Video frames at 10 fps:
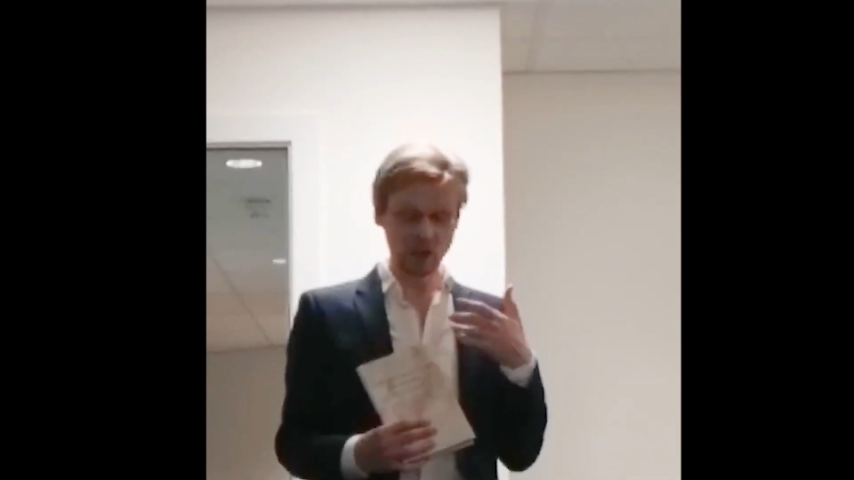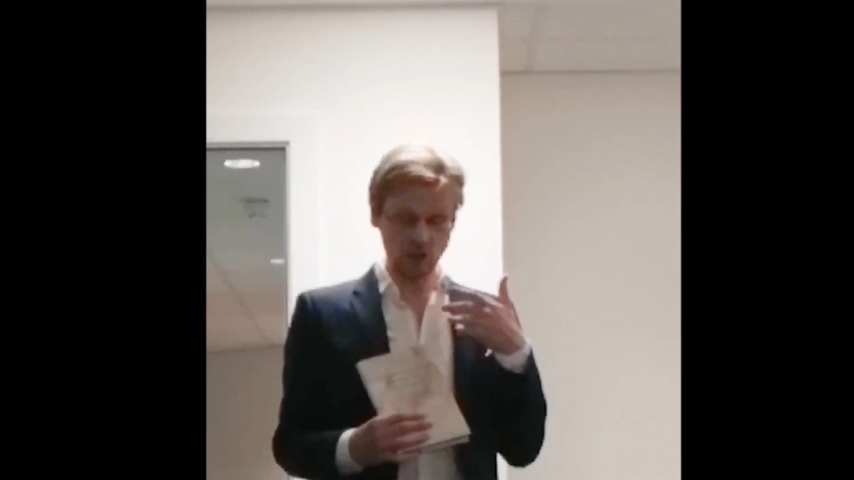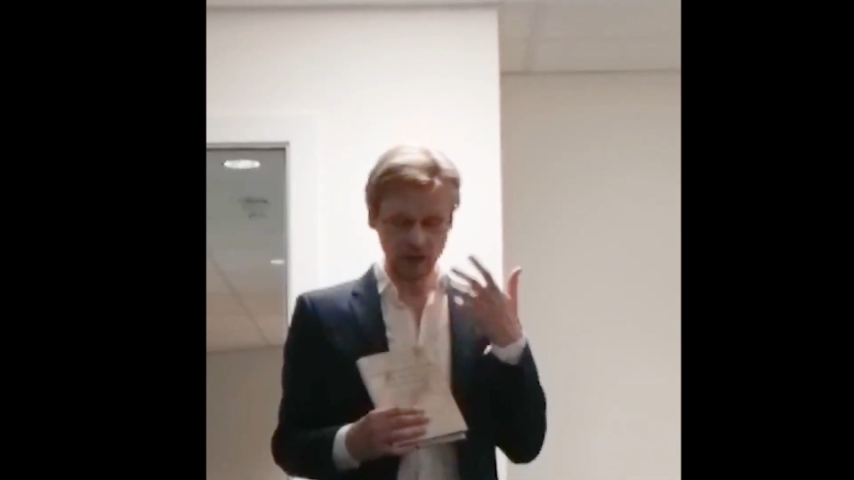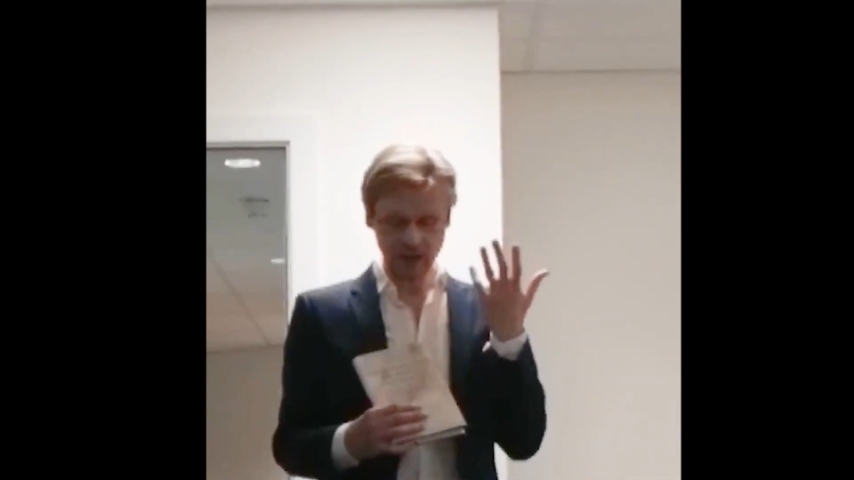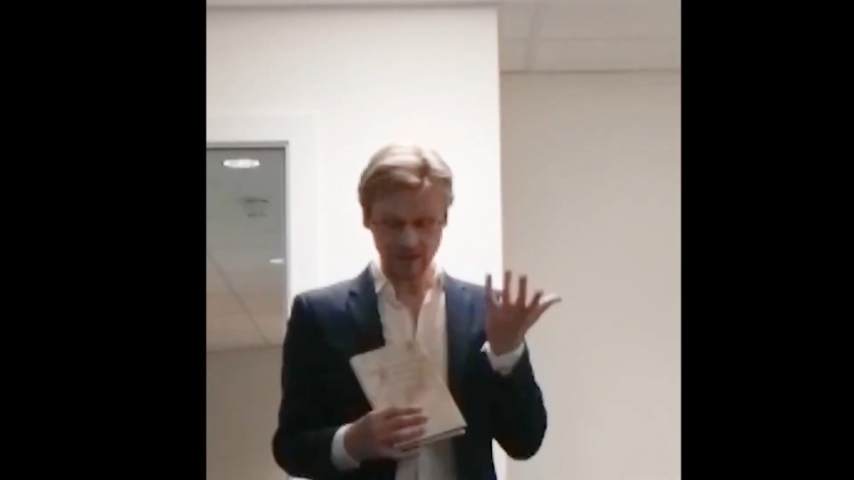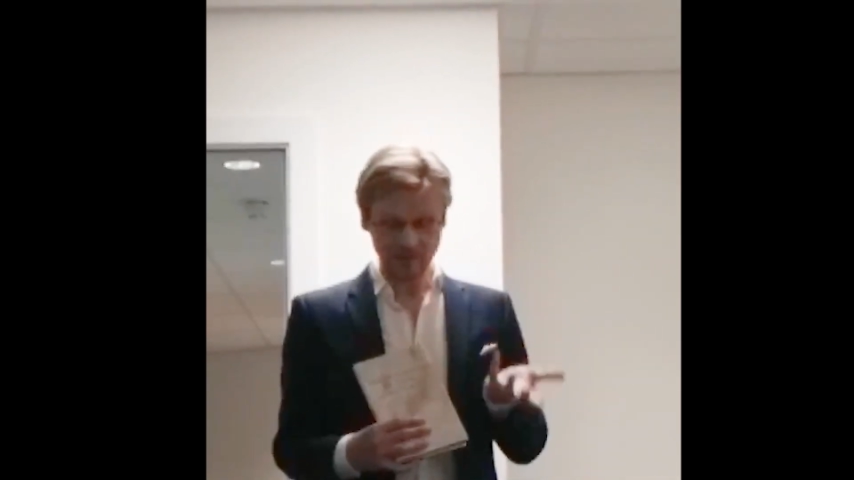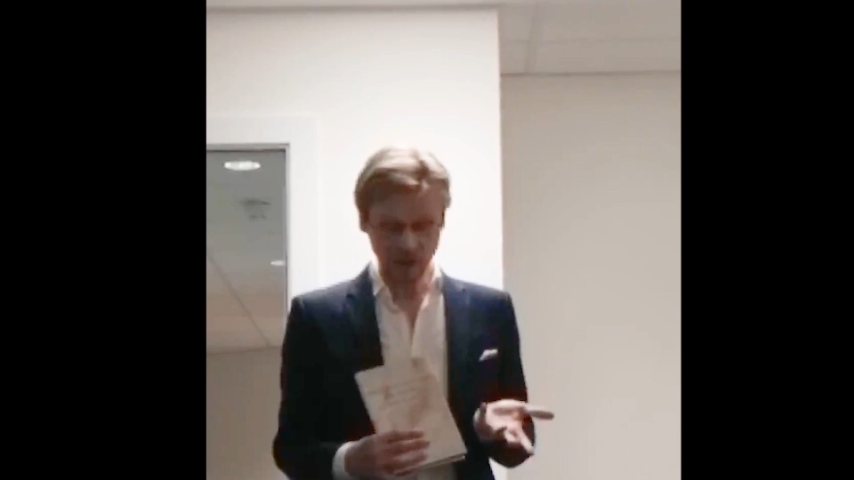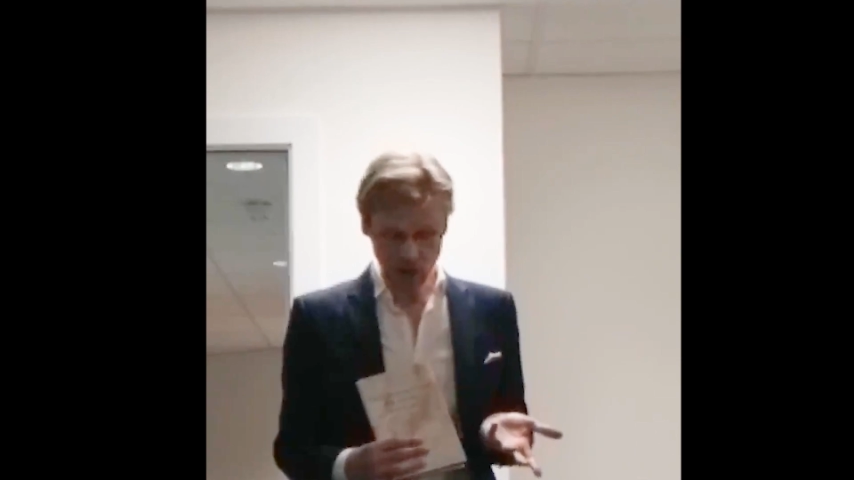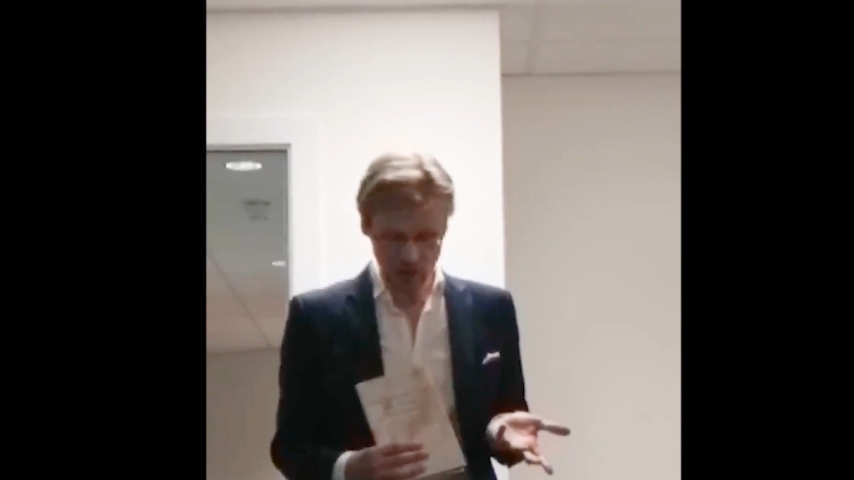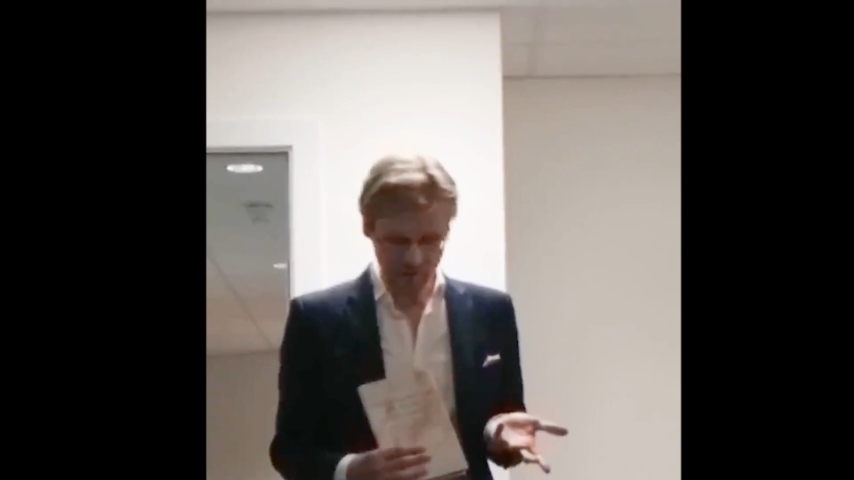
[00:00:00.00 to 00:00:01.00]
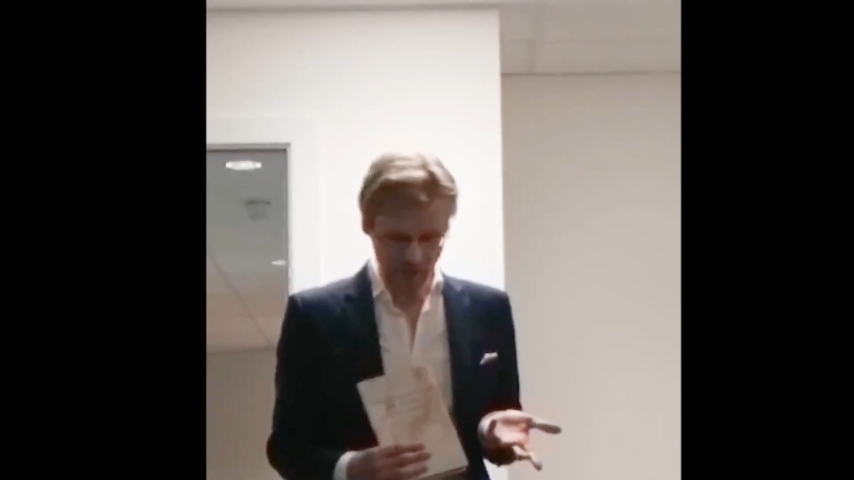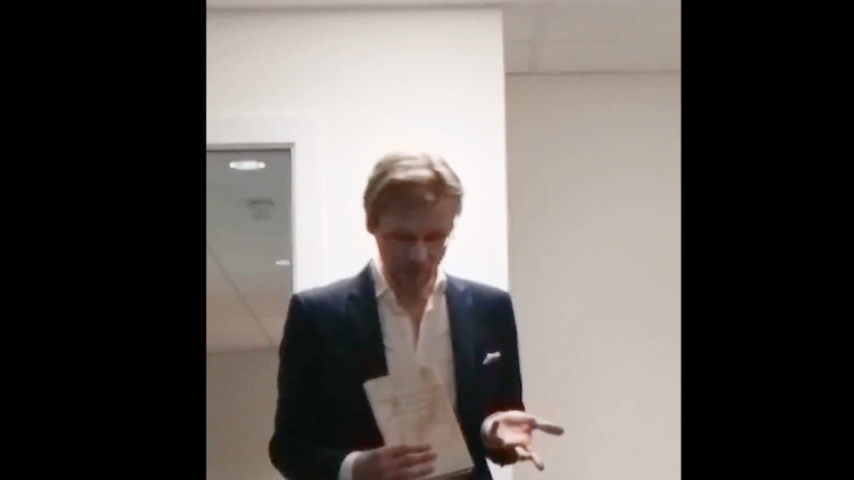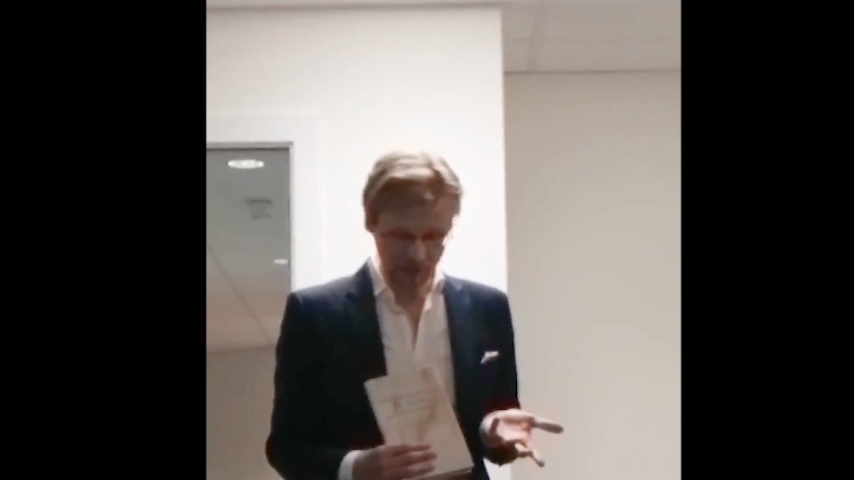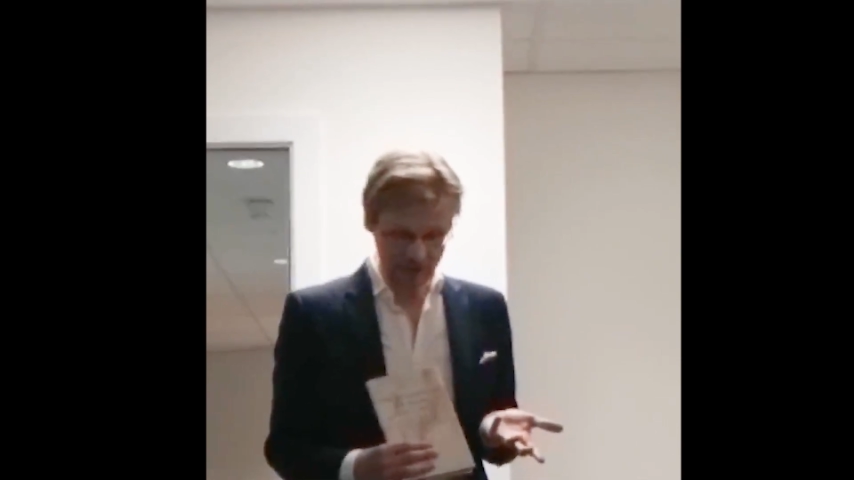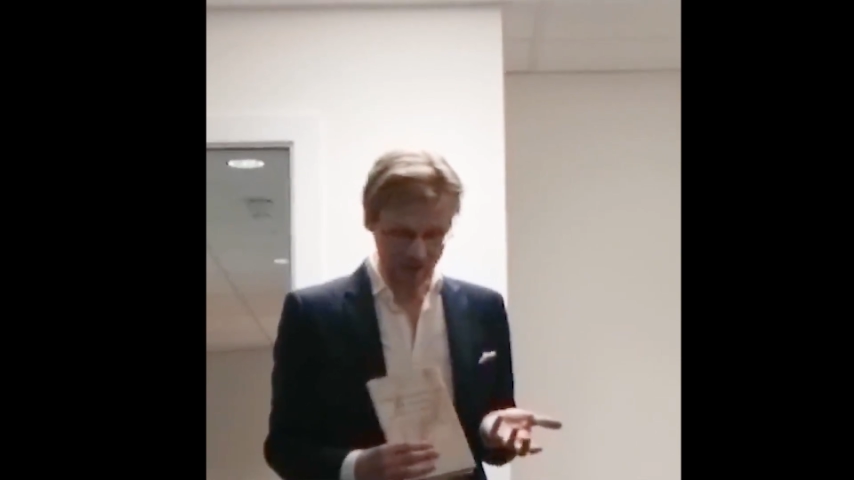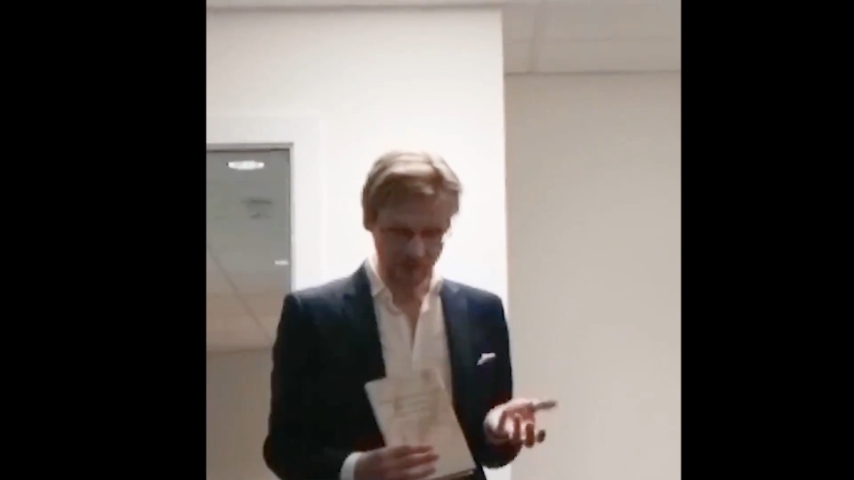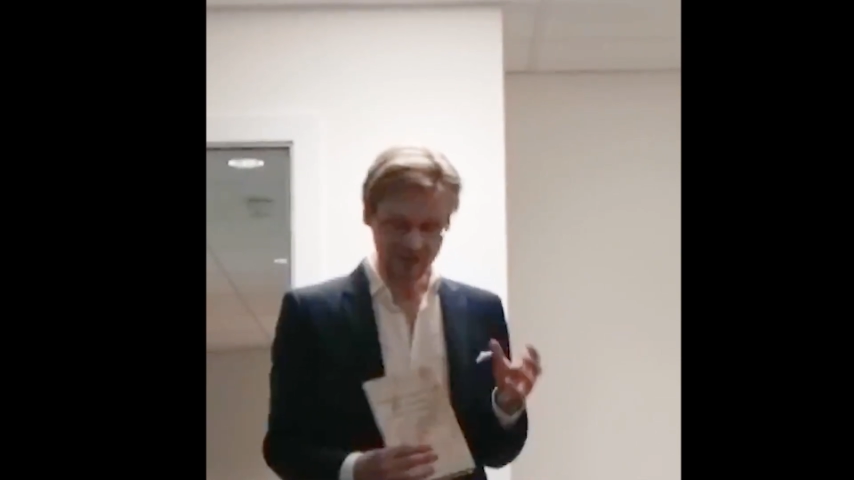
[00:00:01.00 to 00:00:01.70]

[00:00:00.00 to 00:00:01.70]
calling it The Invention of Papal History.